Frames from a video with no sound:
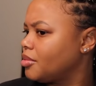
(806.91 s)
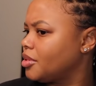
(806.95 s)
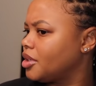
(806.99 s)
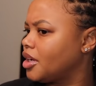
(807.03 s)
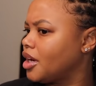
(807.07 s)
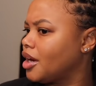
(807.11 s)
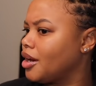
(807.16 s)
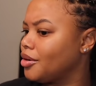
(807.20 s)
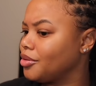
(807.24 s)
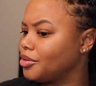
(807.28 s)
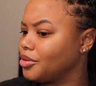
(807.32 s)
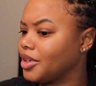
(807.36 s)
we
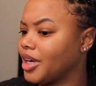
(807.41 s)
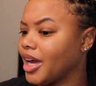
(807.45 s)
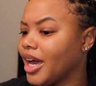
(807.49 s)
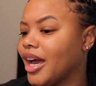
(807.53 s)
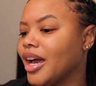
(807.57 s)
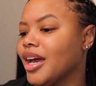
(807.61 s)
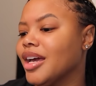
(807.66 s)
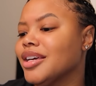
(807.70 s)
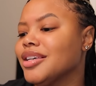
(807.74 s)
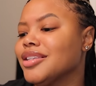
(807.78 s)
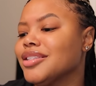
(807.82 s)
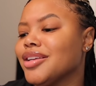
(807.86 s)
go. You
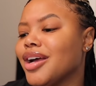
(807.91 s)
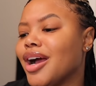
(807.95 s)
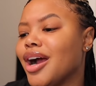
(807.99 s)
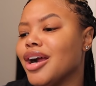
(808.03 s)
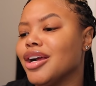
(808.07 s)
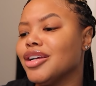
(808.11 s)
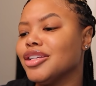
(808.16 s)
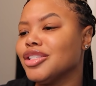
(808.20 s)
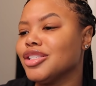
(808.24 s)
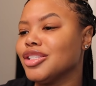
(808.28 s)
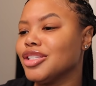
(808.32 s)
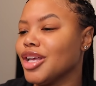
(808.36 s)
guys
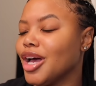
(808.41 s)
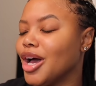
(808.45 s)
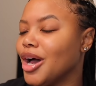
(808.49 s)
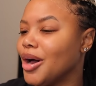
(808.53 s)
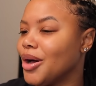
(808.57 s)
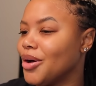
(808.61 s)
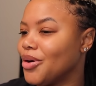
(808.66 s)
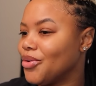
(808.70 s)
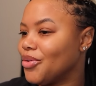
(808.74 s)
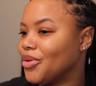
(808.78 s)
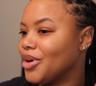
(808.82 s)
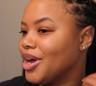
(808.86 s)
are
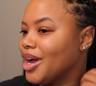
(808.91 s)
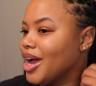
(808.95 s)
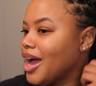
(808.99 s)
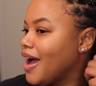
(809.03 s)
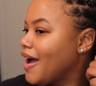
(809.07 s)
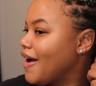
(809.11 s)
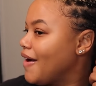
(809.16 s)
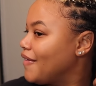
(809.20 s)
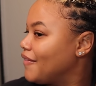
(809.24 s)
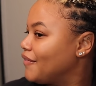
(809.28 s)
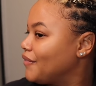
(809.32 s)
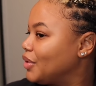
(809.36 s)
so
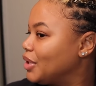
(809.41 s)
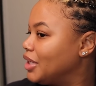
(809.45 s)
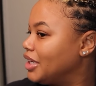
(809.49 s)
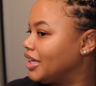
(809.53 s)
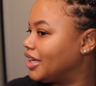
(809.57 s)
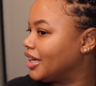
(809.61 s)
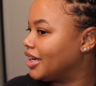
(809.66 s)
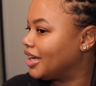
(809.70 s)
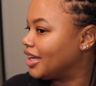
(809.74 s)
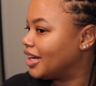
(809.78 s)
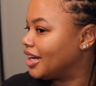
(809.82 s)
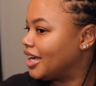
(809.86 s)

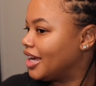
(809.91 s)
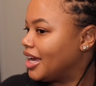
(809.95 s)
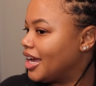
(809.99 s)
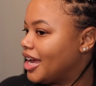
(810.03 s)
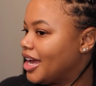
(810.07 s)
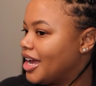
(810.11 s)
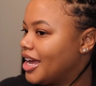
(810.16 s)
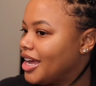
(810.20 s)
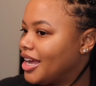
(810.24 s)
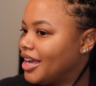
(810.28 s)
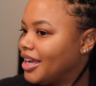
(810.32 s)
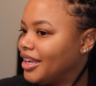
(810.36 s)
freaking
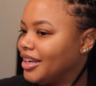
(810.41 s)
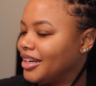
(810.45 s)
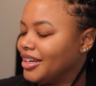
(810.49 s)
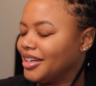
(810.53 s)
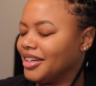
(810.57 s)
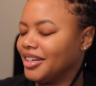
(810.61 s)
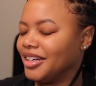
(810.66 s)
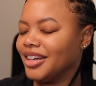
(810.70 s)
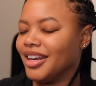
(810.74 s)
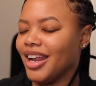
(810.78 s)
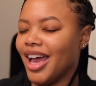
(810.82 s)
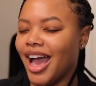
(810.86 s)

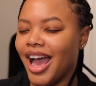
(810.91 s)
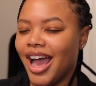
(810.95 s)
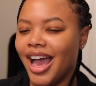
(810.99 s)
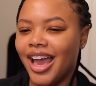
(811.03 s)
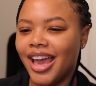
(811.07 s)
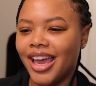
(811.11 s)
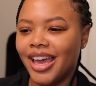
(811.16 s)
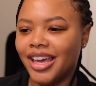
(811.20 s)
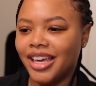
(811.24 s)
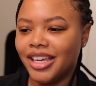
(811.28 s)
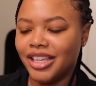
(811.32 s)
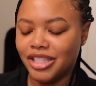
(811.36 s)

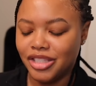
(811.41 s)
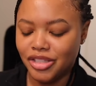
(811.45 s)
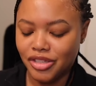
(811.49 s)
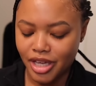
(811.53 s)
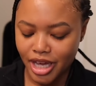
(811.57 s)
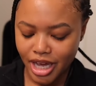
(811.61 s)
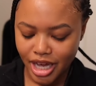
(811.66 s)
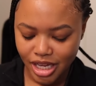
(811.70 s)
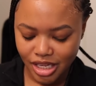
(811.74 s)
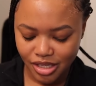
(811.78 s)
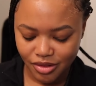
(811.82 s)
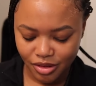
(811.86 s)
nice. You
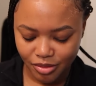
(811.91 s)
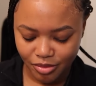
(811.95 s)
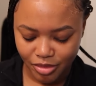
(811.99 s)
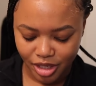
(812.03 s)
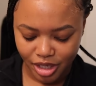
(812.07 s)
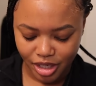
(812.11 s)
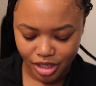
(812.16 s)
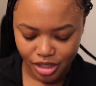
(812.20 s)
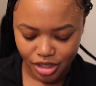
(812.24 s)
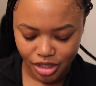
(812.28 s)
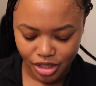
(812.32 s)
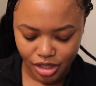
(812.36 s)
guys are
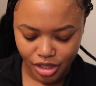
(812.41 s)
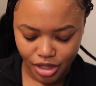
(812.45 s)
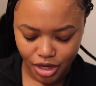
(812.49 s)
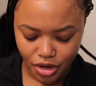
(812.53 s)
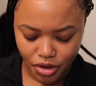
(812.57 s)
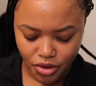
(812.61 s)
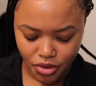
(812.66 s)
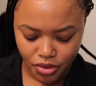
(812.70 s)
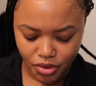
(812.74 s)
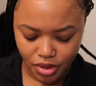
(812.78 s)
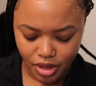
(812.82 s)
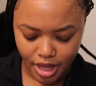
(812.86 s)
being
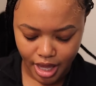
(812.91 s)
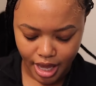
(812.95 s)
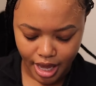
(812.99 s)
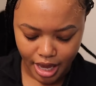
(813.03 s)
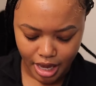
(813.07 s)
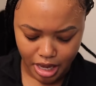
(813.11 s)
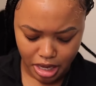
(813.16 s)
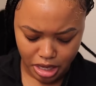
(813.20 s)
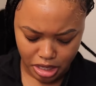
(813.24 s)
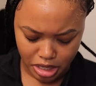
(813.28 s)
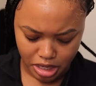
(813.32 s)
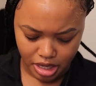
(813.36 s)
so
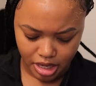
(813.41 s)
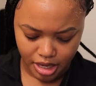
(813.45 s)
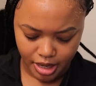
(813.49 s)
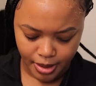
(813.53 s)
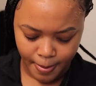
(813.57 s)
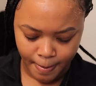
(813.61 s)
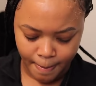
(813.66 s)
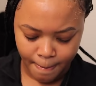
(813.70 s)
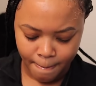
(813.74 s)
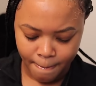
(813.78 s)
like